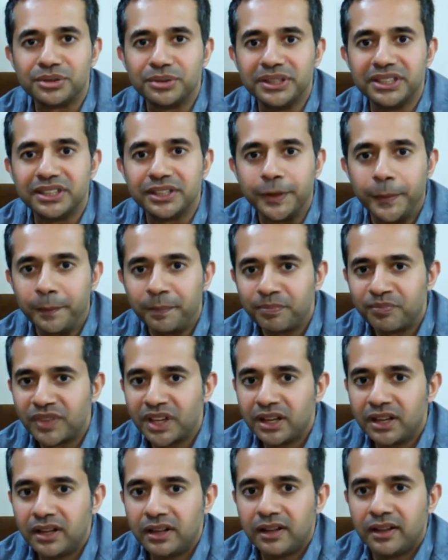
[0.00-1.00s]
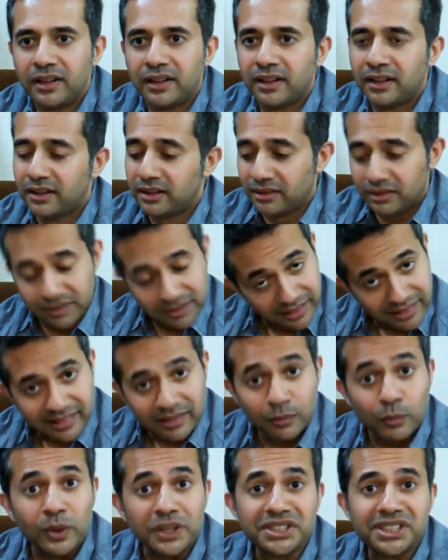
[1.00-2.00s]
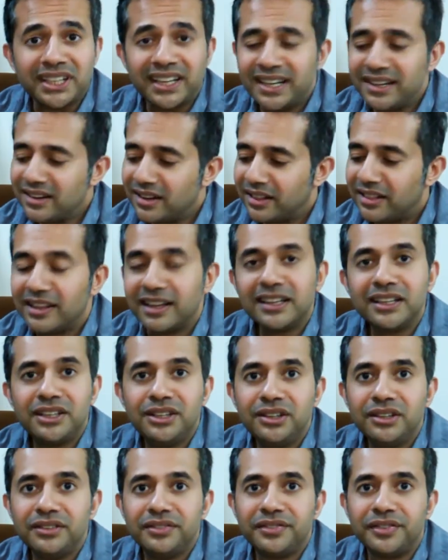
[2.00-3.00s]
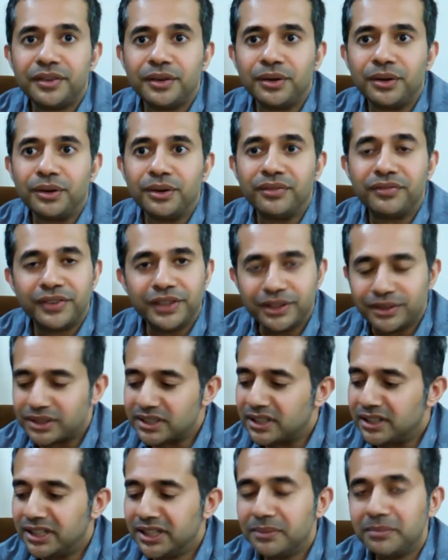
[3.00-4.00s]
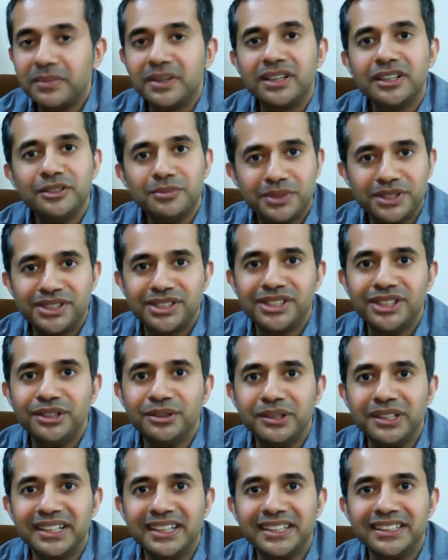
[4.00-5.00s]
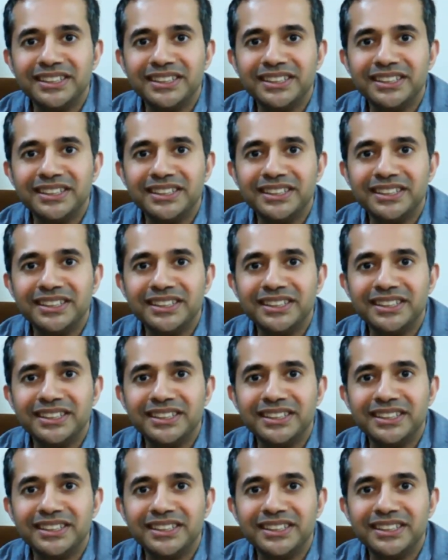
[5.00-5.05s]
on Twitter. Once again, thank you for your time. Hope to see you